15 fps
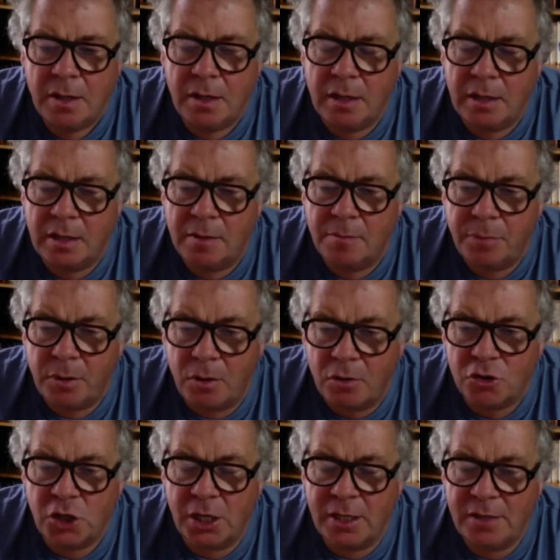
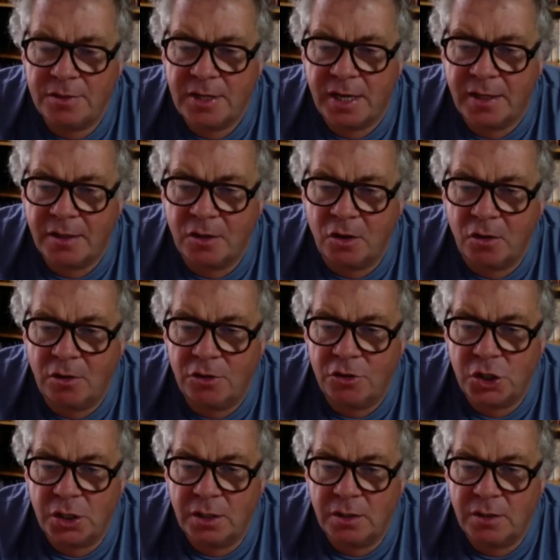blockchain
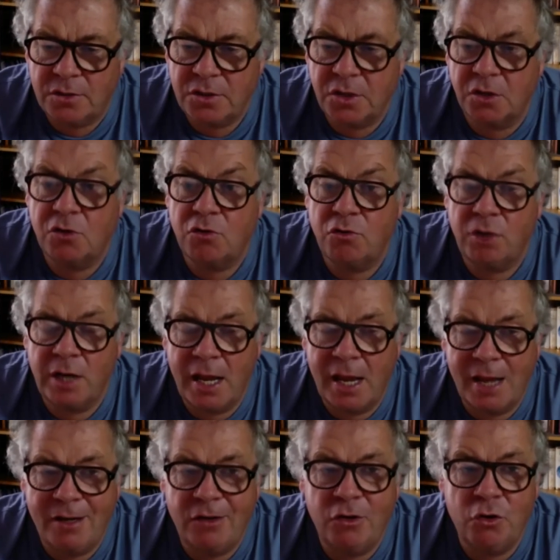technology to
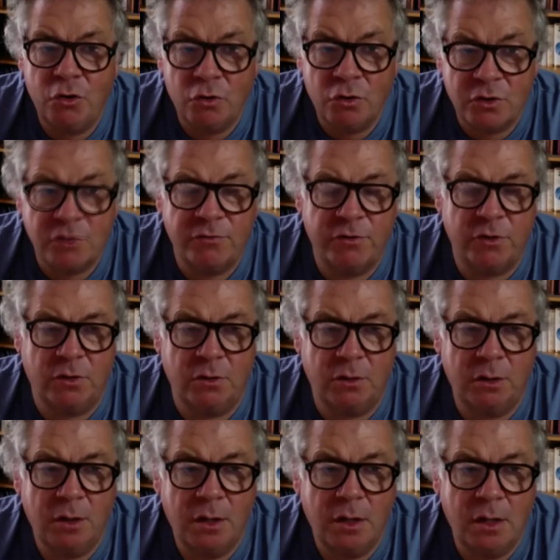create
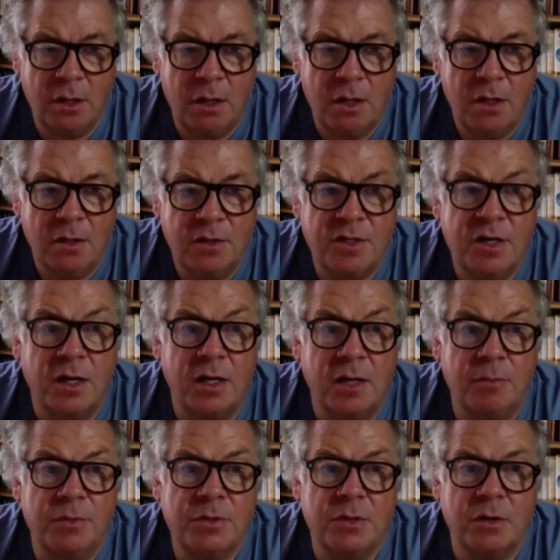useful
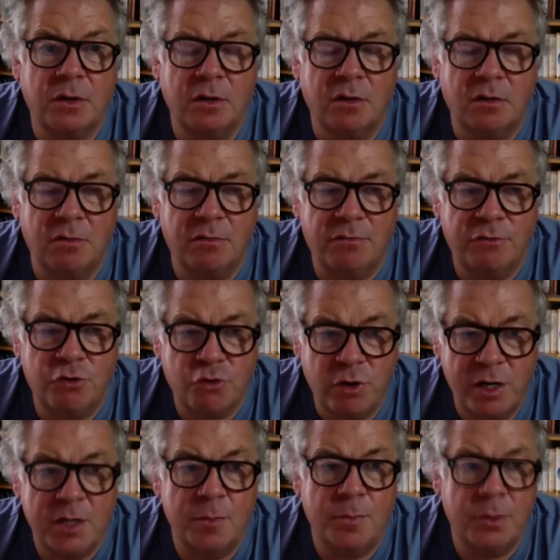types of
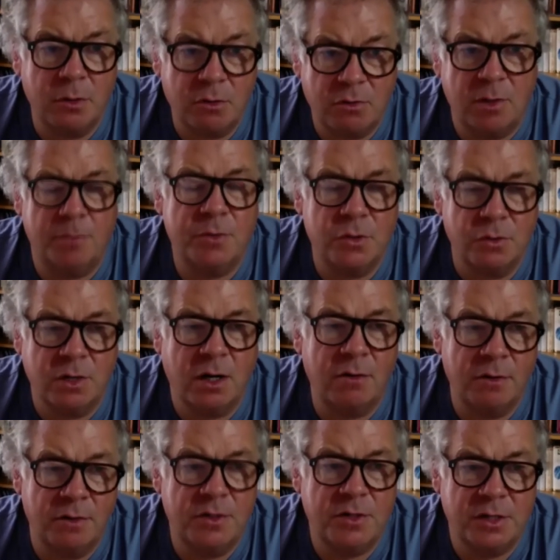tradable
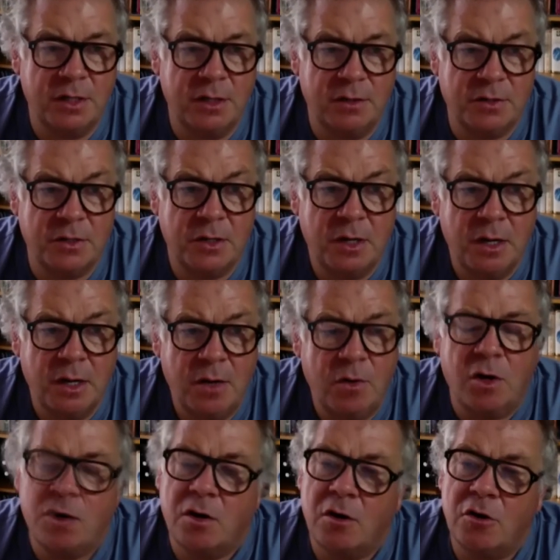cryptocurrencies
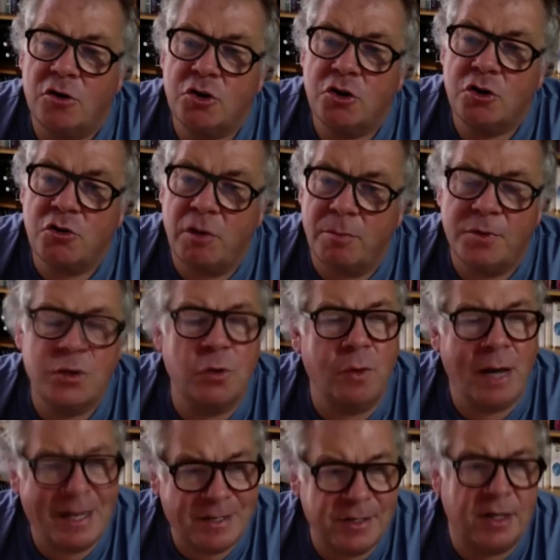or crypto
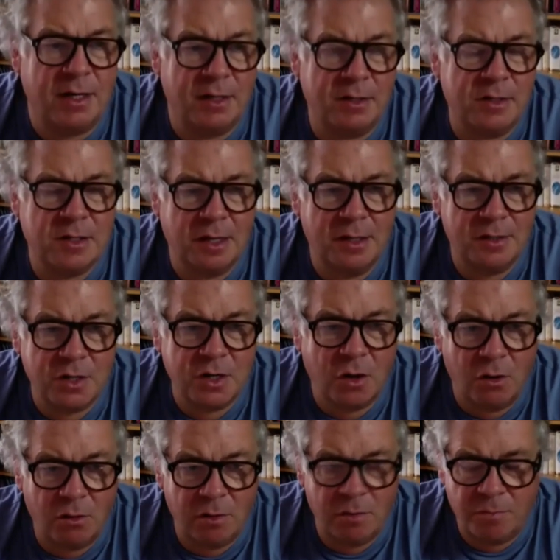assets, let's
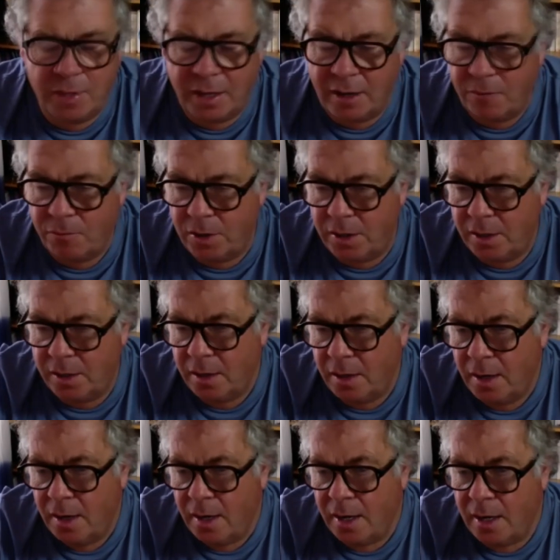call them that way.
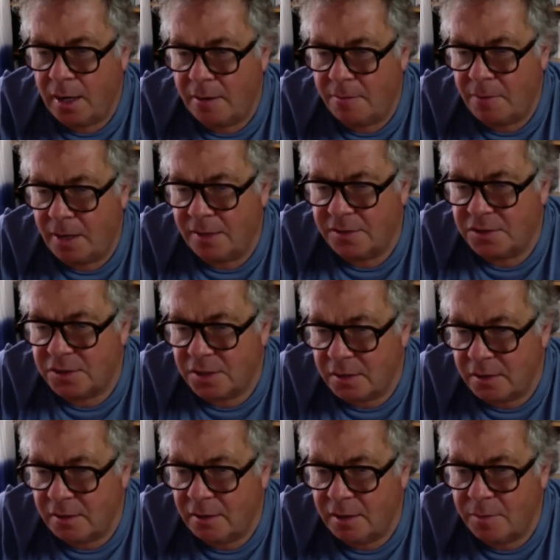I
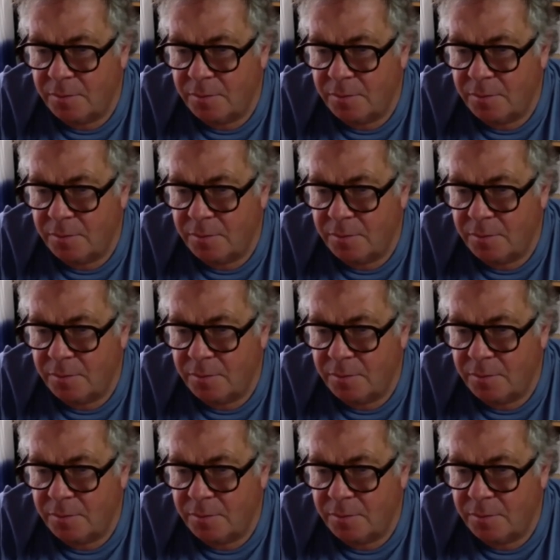certainly